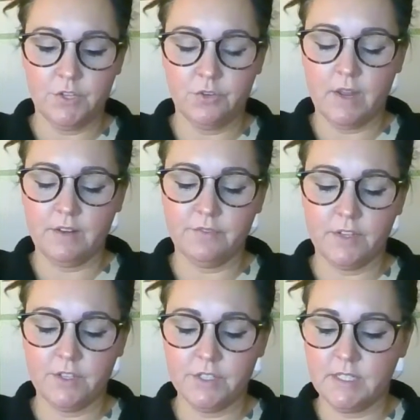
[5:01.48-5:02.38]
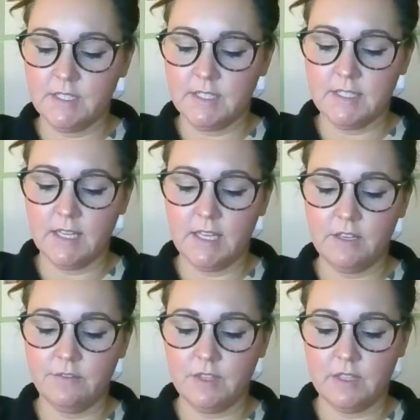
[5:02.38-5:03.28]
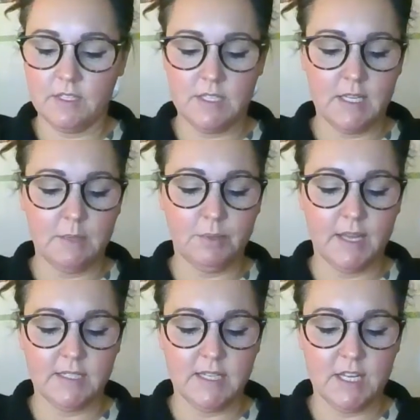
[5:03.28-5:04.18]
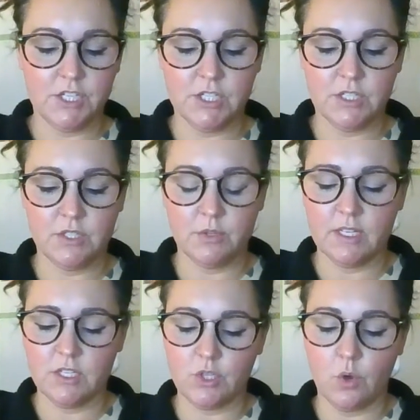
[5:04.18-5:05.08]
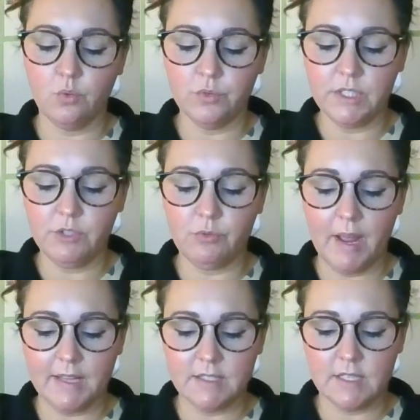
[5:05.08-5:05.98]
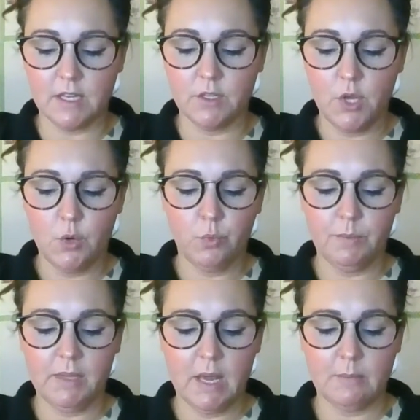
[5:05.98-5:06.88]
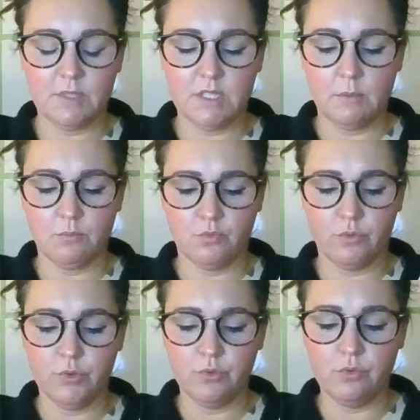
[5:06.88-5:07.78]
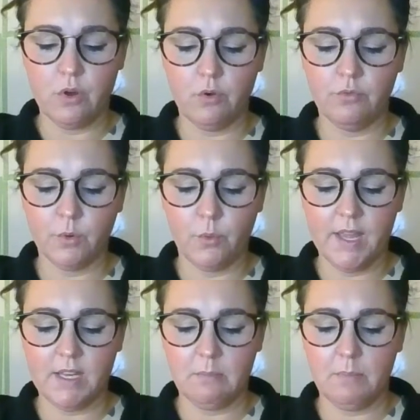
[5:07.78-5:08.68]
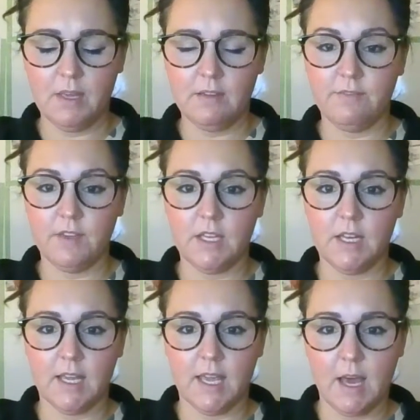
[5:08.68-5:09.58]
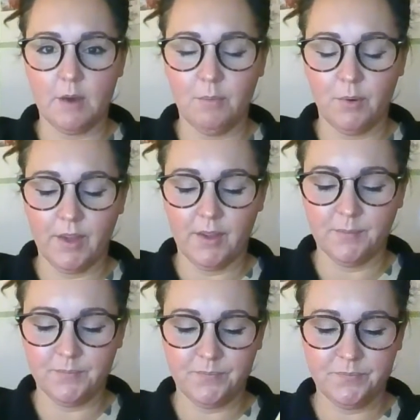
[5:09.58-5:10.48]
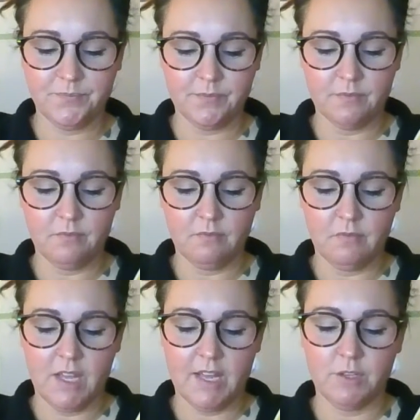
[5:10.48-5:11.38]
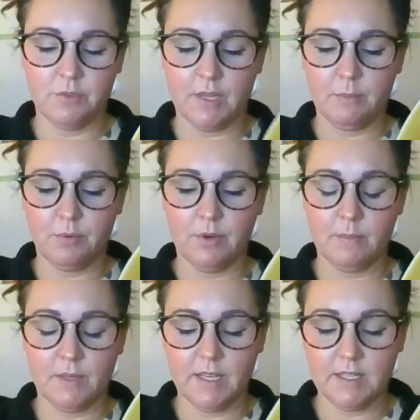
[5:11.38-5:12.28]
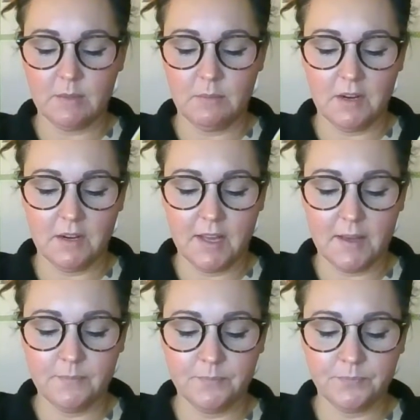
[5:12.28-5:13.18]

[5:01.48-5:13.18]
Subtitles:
Your grandfather didn't slave in the tea plantation so that his only grandson would become some rude, overweight, beef-eating cowboy. I don't think Prima likes America.